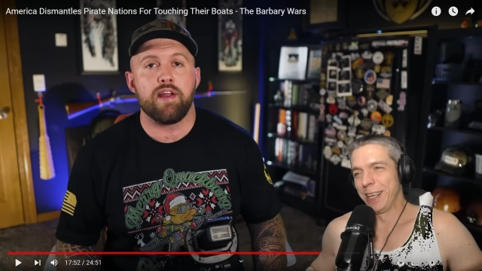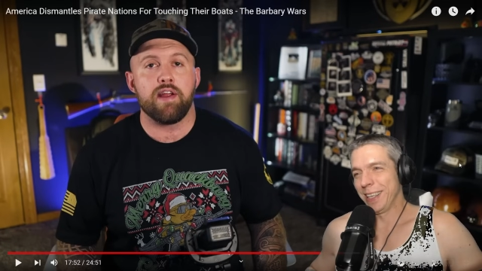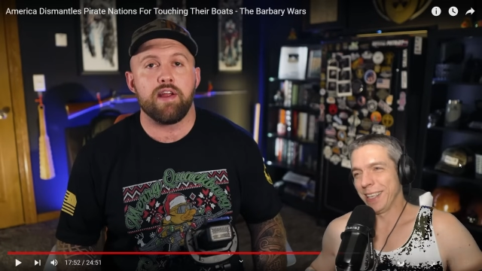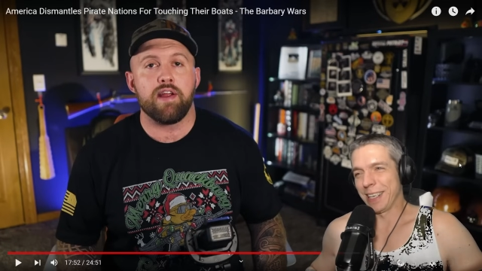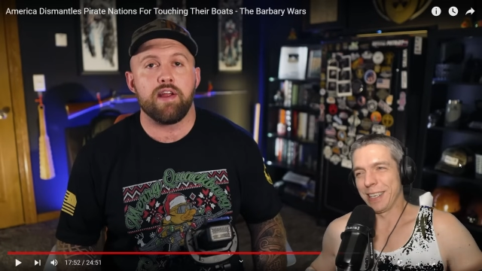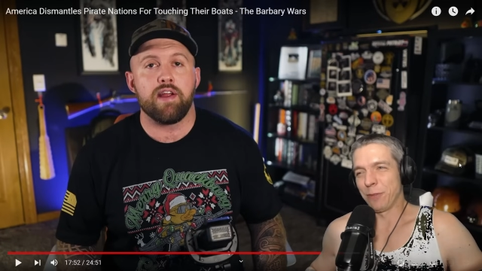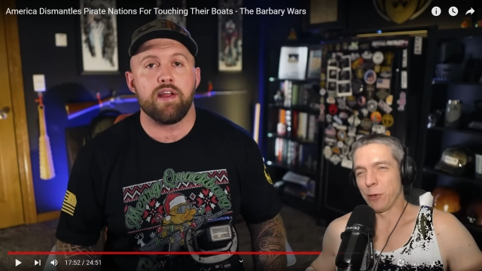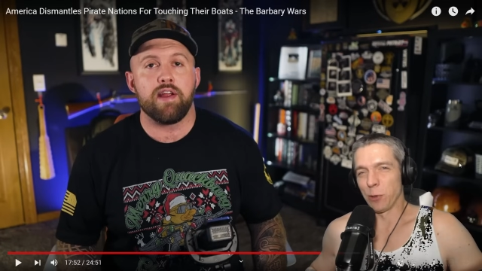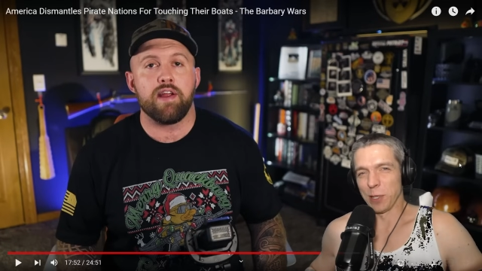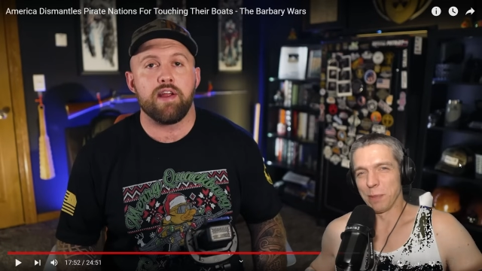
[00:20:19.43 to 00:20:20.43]
Speaker 1: like if
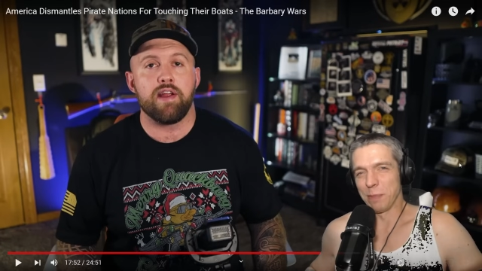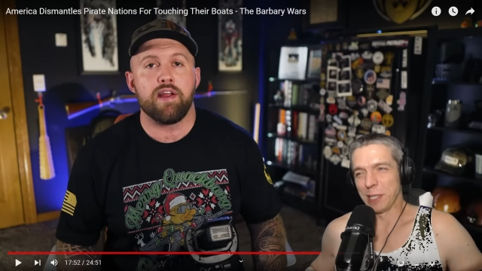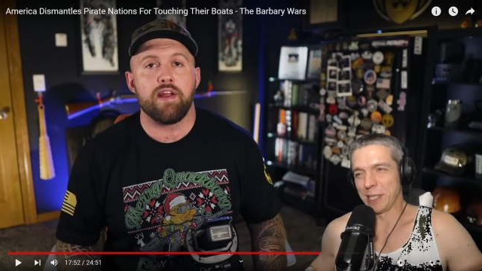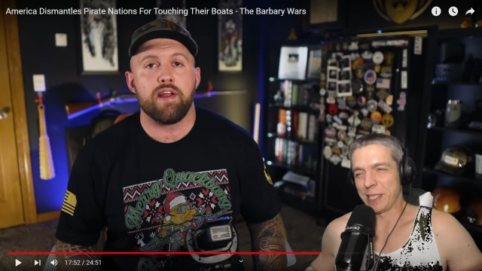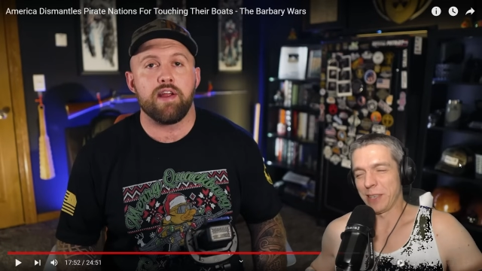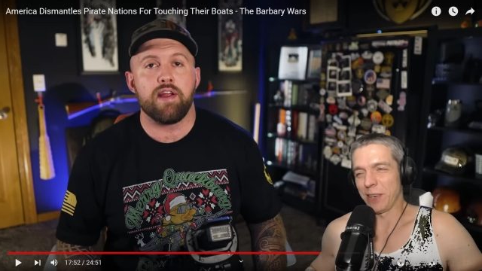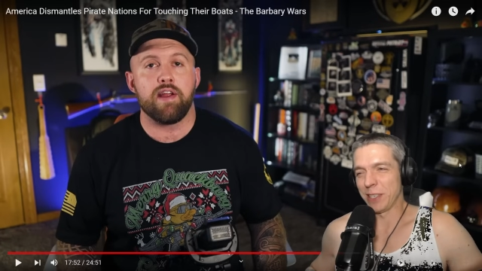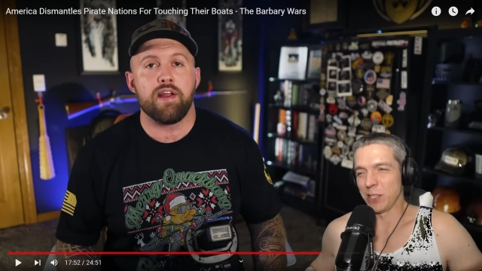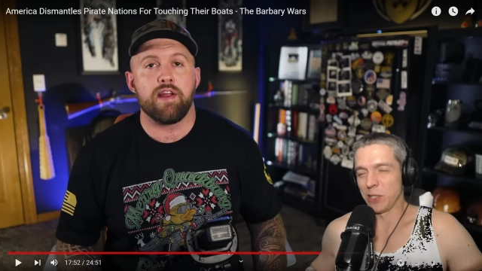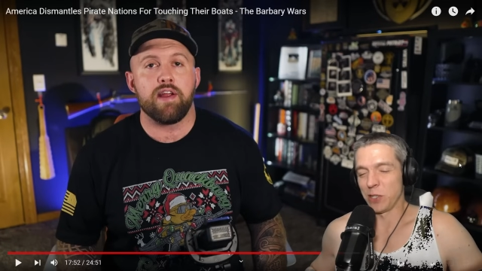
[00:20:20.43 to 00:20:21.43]
you were in the military,
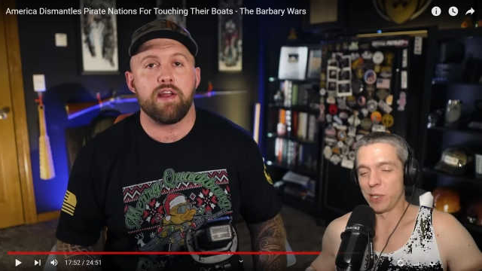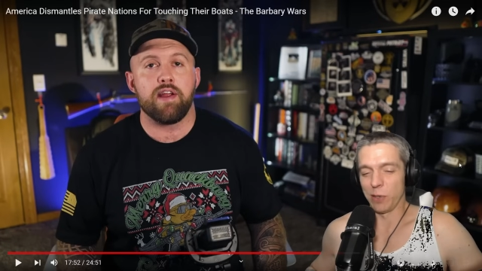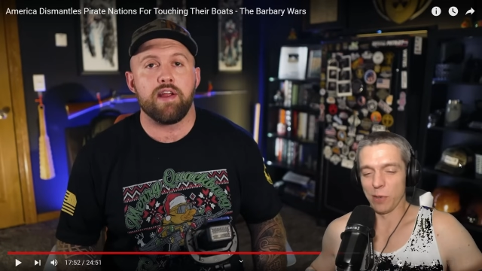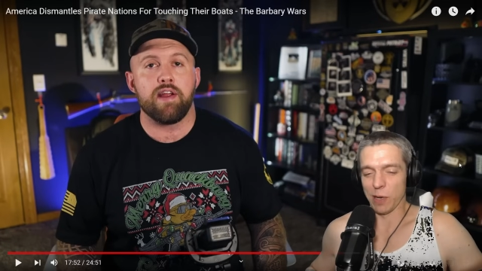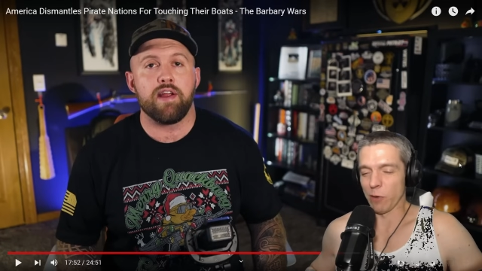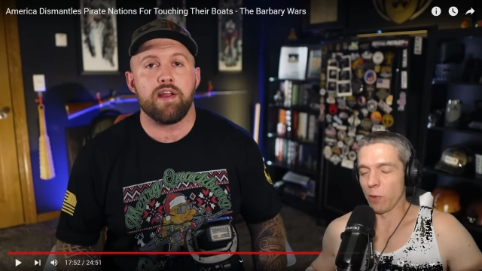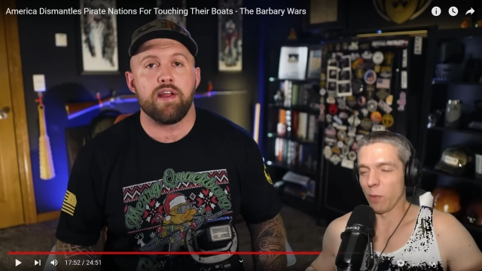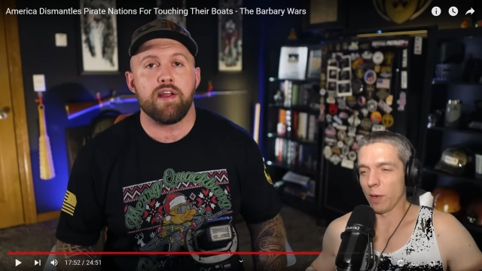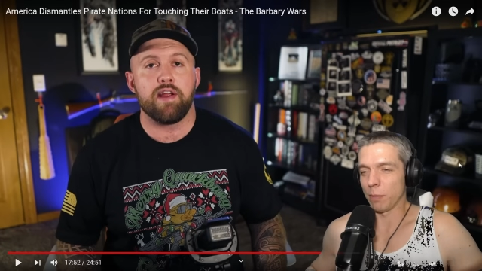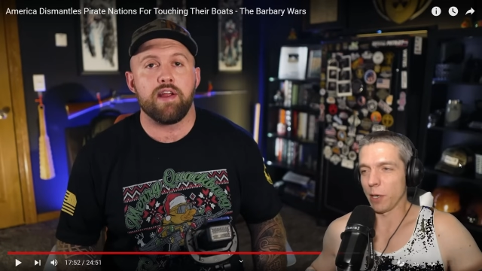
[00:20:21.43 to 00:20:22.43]
you could just do whatever you
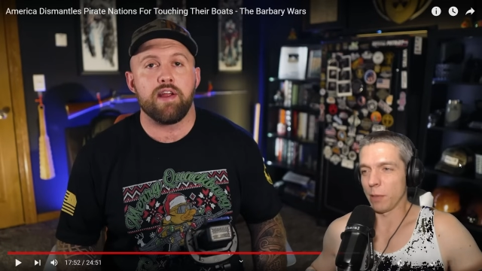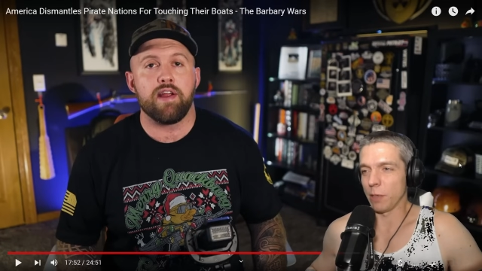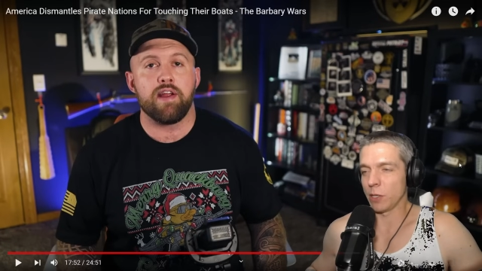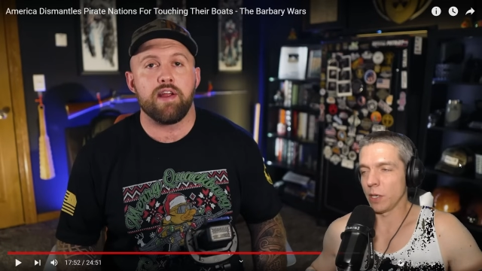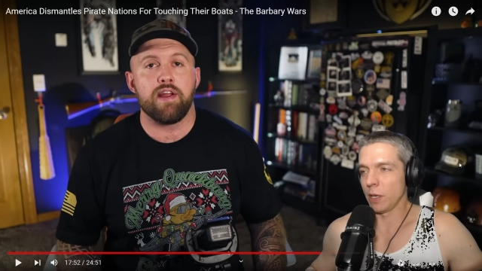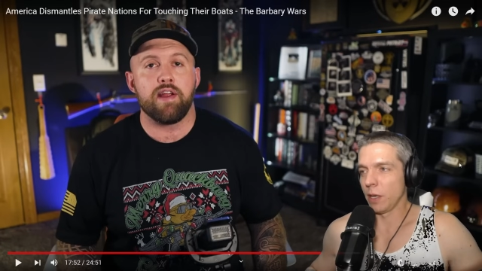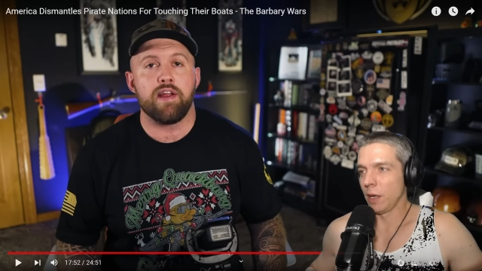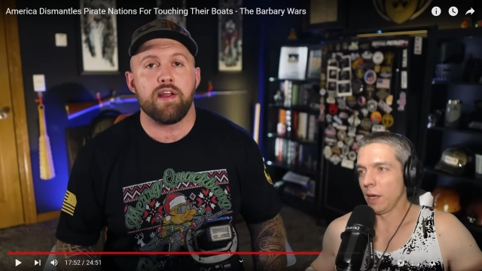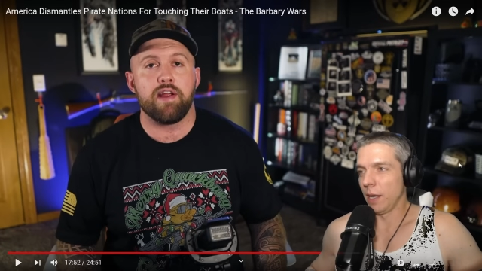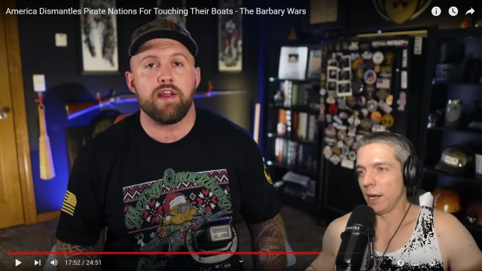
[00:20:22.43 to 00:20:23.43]
want, pretty much,
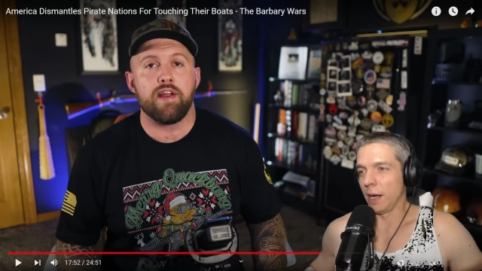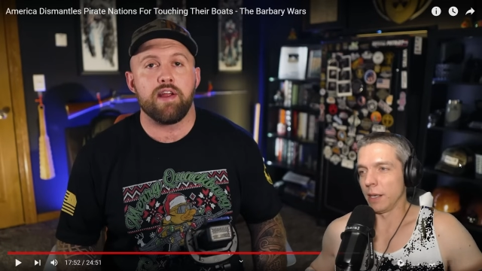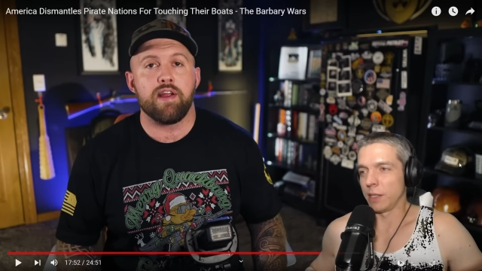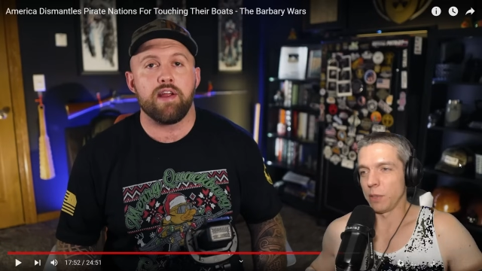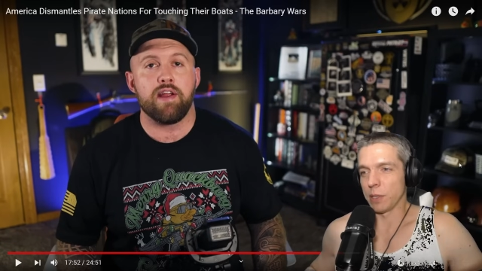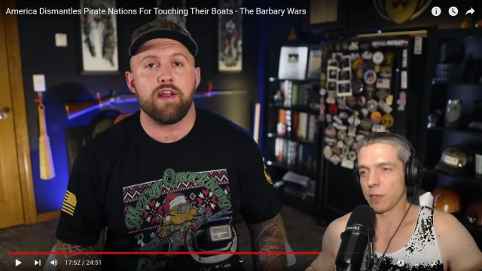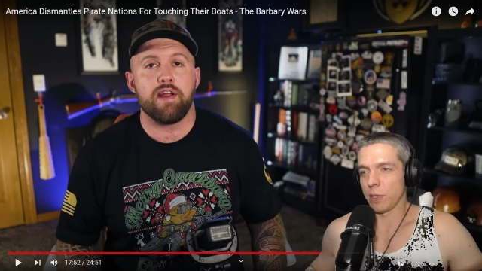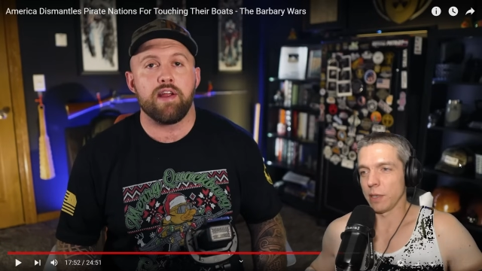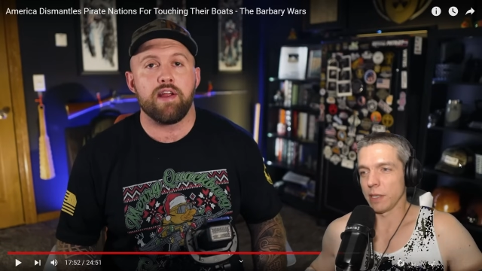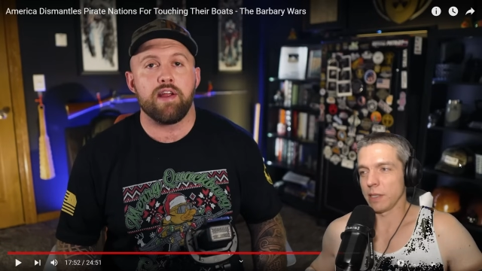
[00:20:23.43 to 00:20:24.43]
uh, to a
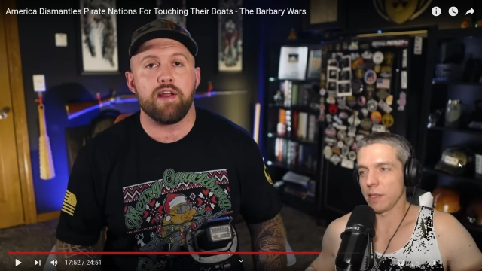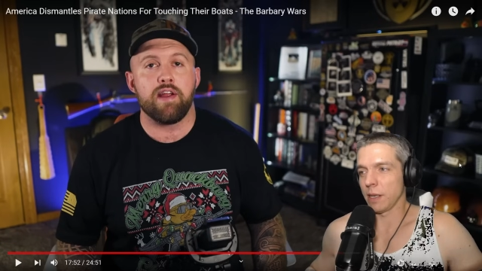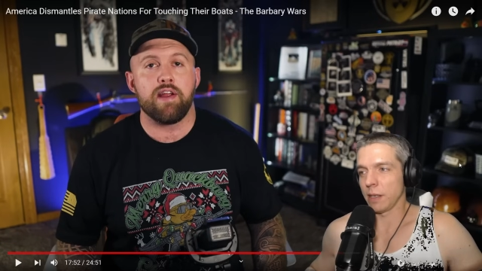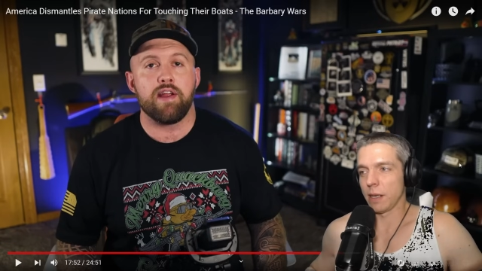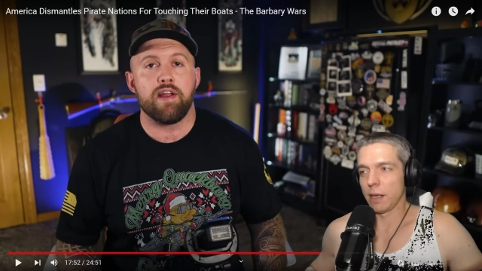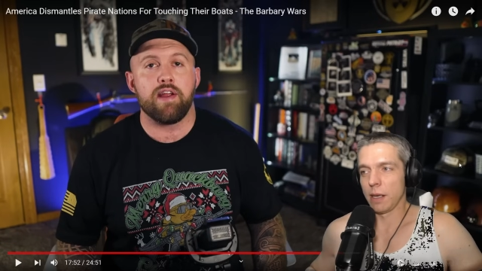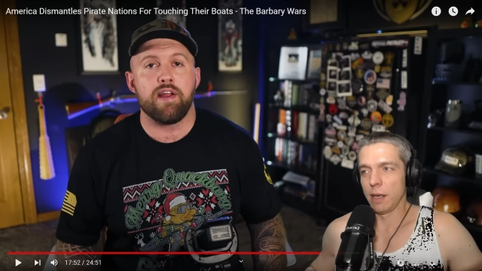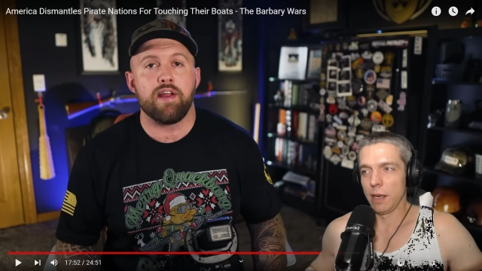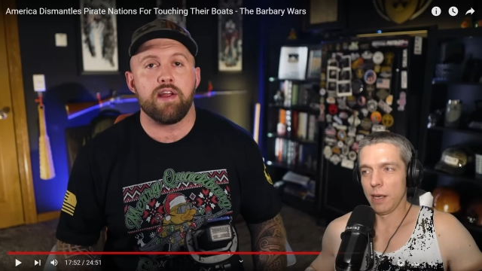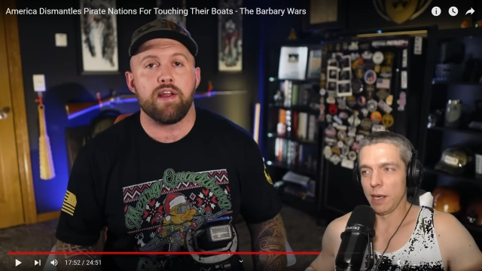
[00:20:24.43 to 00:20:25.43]
certain extent.
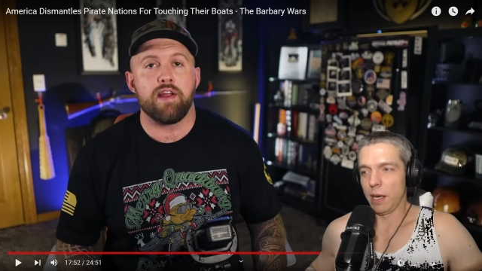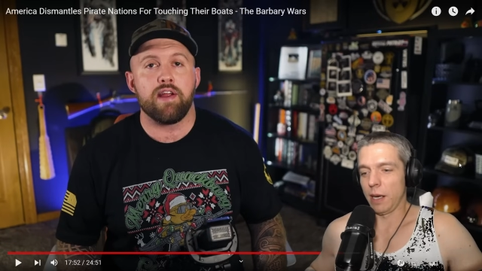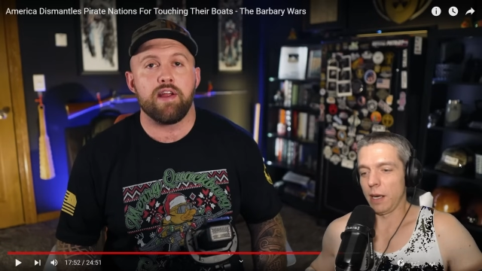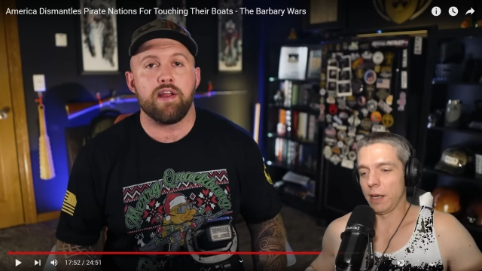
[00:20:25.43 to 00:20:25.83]
Uh,